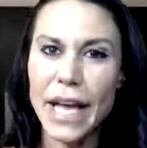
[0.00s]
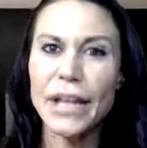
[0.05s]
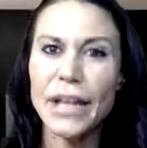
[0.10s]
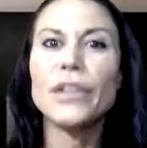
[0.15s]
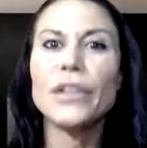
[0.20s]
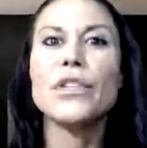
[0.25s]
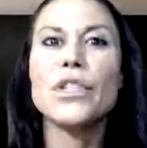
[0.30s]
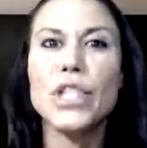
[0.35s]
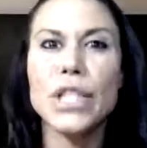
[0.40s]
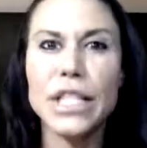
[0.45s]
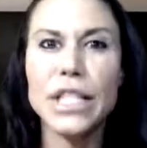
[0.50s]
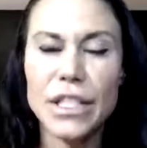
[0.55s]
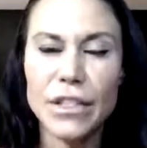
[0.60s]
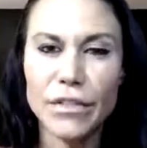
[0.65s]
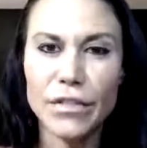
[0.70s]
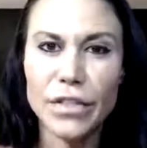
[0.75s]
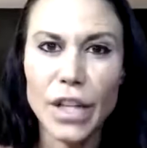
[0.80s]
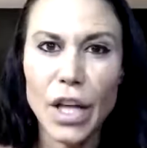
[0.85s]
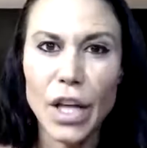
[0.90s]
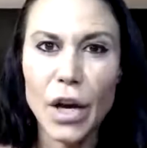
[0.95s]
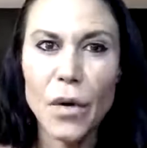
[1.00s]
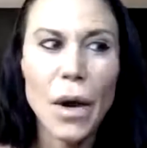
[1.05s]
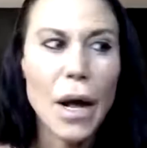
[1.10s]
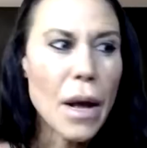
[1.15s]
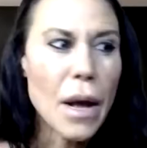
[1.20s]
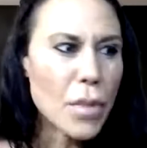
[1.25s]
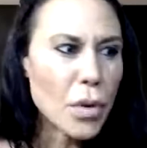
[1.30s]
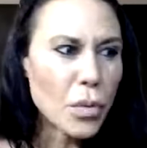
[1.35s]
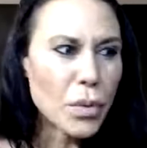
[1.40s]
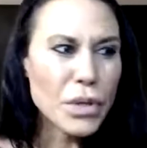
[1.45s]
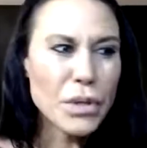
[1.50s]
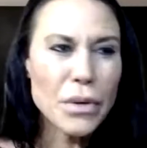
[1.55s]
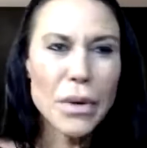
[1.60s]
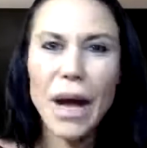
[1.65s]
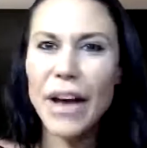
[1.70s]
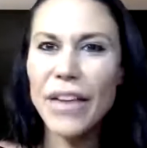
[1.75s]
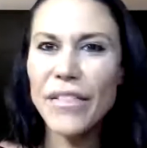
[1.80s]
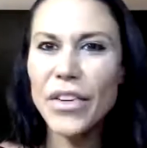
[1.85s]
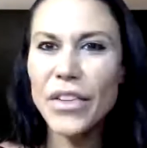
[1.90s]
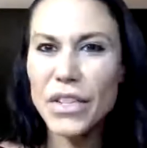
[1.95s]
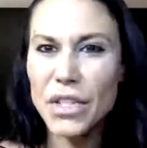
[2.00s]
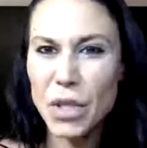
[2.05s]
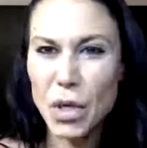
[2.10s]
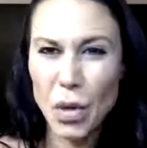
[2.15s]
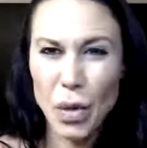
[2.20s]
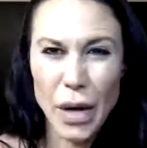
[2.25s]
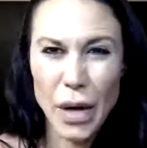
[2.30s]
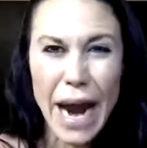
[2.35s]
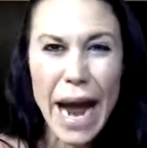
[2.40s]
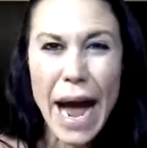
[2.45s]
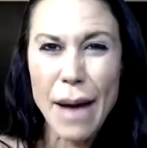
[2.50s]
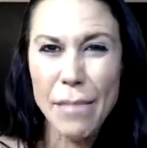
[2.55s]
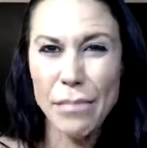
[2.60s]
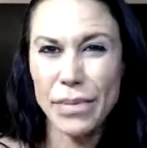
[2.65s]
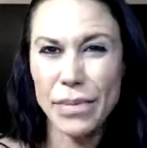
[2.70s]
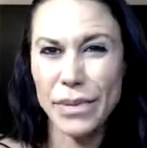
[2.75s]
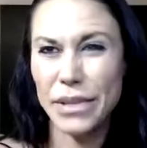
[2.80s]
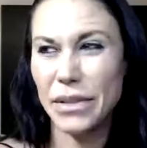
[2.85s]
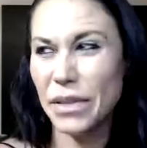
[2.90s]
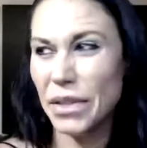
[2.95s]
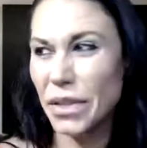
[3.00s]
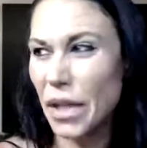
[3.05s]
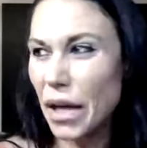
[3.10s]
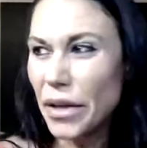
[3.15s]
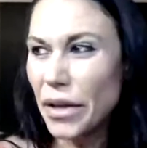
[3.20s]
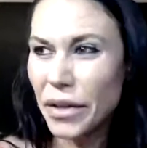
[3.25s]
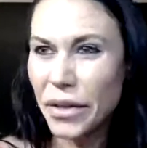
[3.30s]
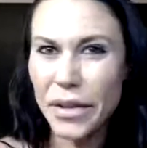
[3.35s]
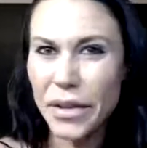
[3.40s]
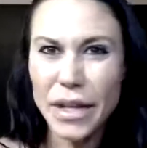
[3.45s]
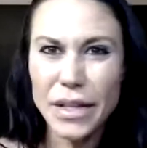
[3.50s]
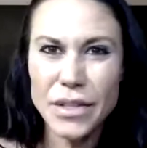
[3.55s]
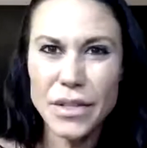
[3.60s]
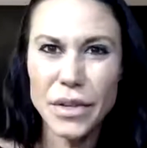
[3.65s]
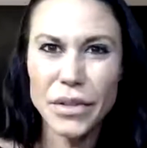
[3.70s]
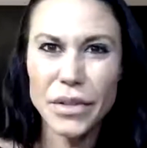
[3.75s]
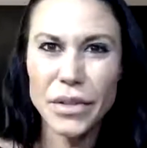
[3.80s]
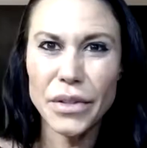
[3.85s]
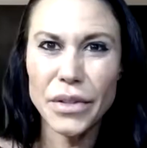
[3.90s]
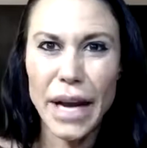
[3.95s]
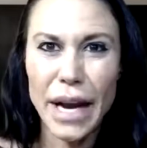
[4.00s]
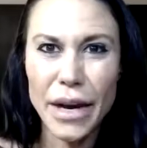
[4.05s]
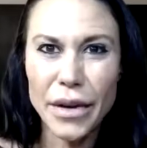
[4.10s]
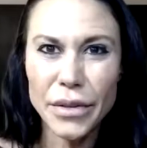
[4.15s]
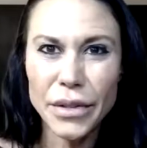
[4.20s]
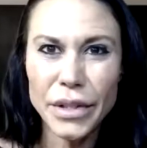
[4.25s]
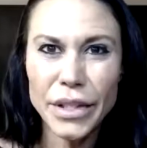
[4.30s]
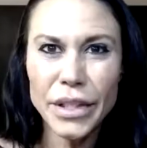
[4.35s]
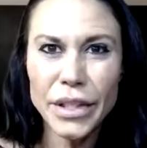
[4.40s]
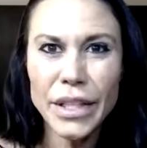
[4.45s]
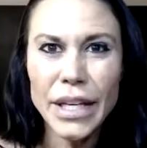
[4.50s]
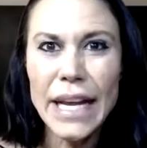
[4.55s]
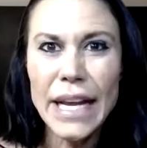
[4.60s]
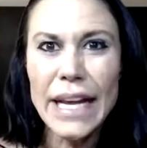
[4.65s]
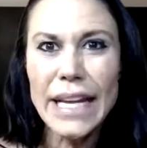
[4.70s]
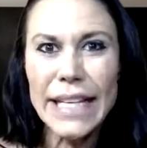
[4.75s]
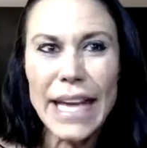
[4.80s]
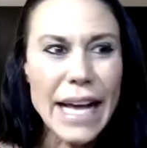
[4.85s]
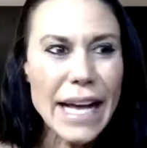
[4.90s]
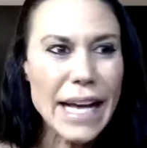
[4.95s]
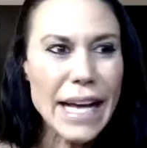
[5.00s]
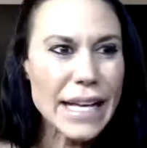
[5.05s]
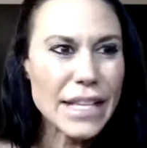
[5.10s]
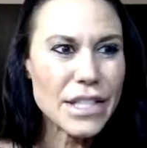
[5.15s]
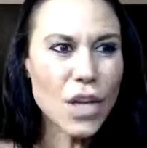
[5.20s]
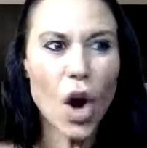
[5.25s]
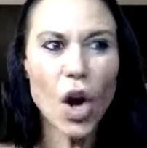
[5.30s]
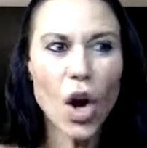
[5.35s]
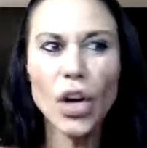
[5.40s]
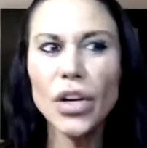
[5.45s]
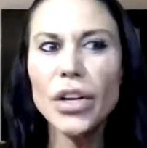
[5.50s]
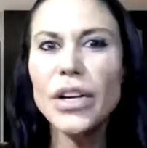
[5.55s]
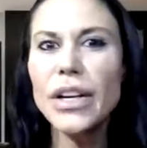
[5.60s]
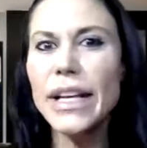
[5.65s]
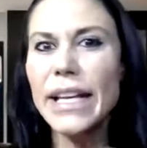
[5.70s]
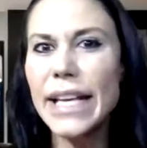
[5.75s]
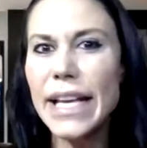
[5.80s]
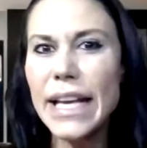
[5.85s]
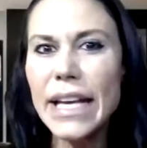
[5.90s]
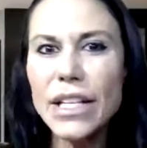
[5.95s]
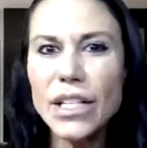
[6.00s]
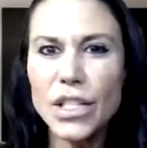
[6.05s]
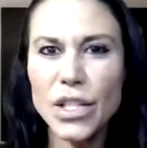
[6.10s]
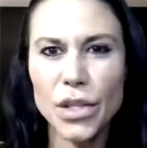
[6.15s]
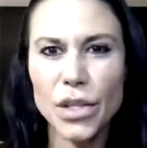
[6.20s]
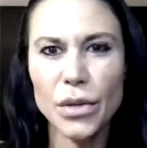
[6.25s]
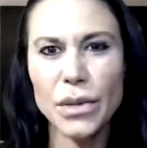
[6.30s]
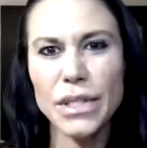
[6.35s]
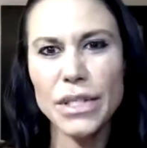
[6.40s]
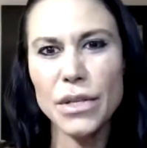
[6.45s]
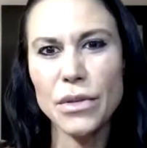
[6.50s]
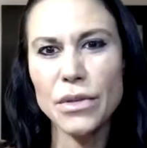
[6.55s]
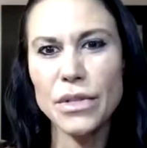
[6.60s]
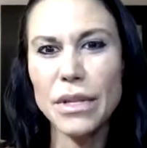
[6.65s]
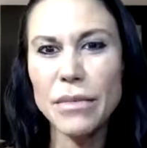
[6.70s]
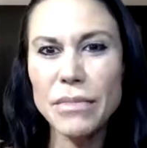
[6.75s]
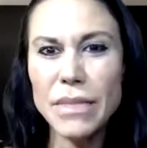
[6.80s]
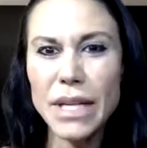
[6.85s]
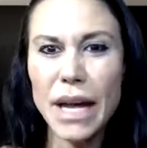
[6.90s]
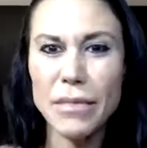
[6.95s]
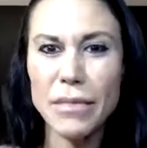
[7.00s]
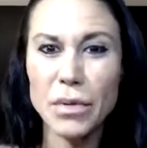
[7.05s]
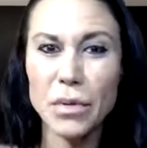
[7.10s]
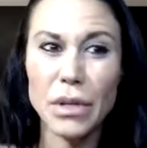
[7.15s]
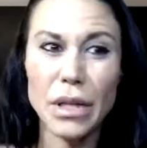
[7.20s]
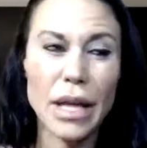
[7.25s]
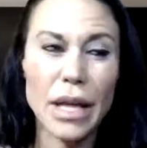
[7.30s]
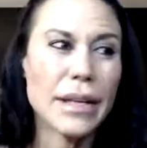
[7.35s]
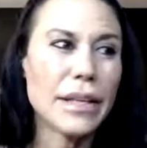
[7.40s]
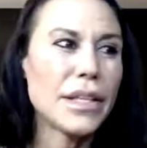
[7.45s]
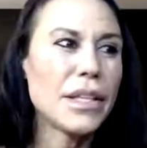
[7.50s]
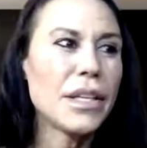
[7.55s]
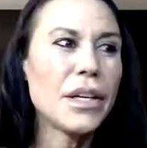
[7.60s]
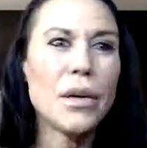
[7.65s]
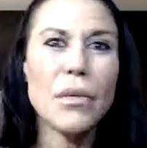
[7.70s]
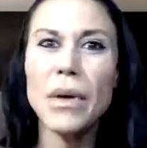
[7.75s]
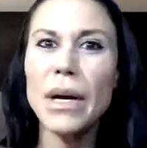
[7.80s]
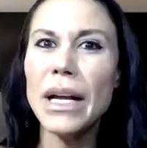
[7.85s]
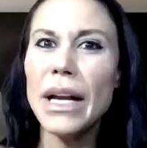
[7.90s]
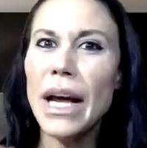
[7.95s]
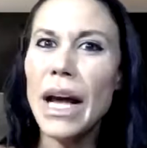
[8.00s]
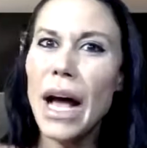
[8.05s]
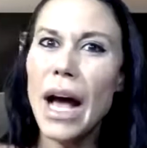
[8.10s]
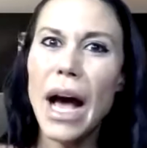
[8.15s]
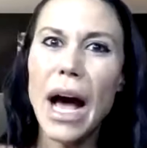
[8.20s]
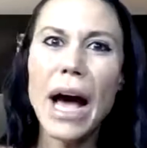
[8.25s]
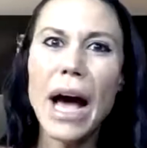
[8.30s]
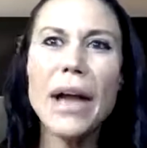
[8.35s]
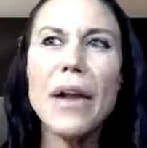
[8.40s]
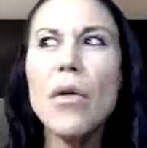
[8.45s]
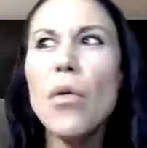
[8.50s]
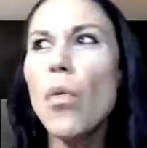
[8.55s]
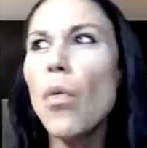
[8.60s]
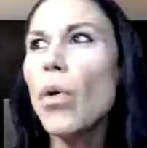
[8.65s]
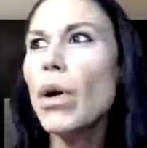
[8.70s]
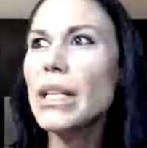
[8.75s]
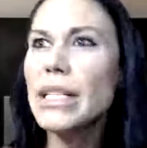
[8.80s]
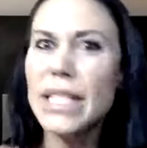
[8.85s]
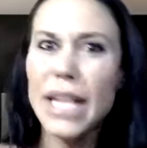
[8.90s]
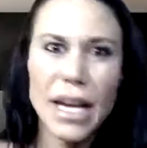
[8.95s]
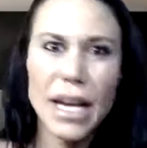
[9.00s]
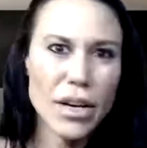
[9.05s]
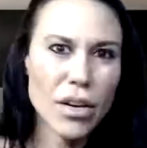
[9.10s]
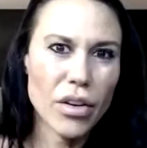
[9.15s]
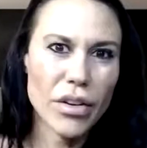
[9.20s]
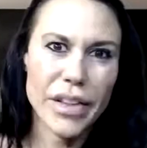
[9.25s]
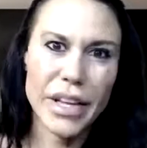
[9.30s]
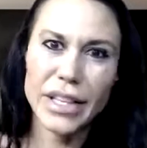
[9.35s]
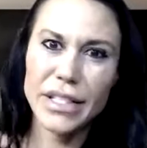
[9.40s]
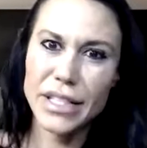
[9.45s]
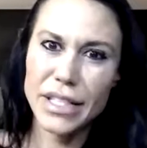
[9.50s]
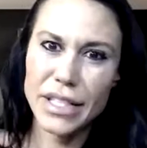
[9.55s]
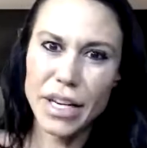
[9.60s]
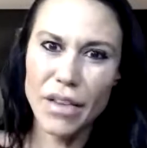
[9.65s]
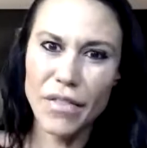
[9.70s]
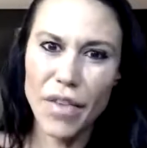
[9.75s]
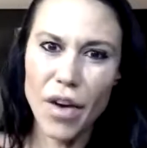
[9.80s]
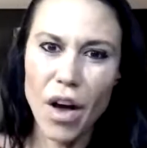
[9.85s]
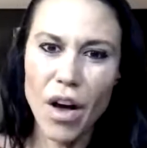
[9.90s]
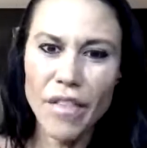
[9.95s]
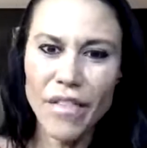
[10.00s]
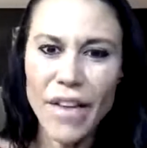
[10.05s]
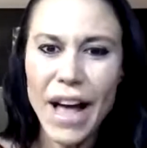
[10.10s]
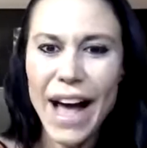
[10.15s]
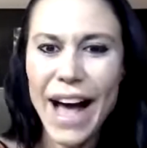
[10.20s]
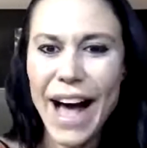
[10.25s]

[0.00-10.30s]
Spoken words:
energy to flow. But when you have all this crap and clutter that's on your counter, yeah, it's harder to get to. And so sometimes we're like, you know what, I don't want to take all that stuff off.